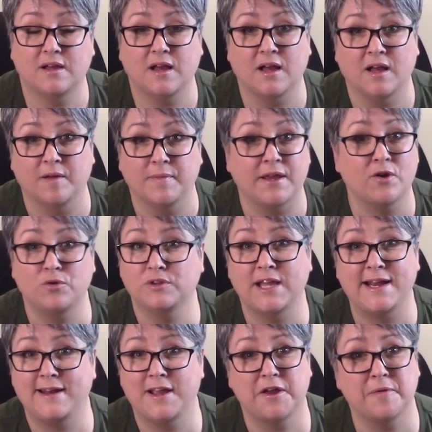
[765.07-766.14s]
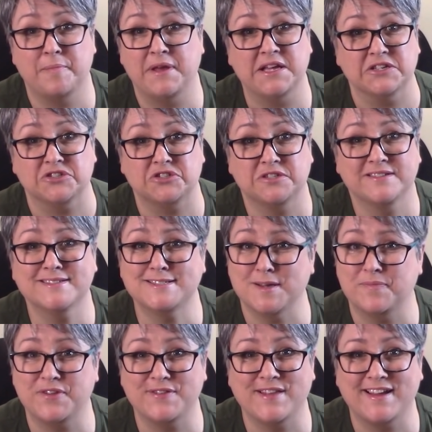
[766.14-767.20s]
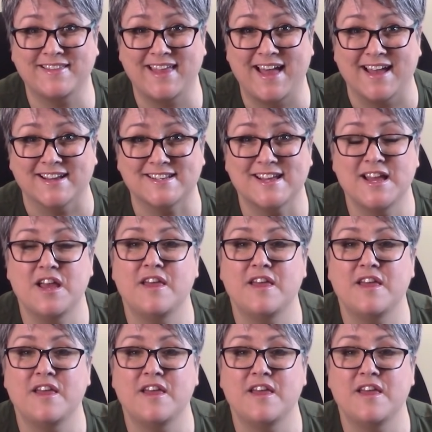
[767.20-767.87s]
an old lady on a bench, something like that.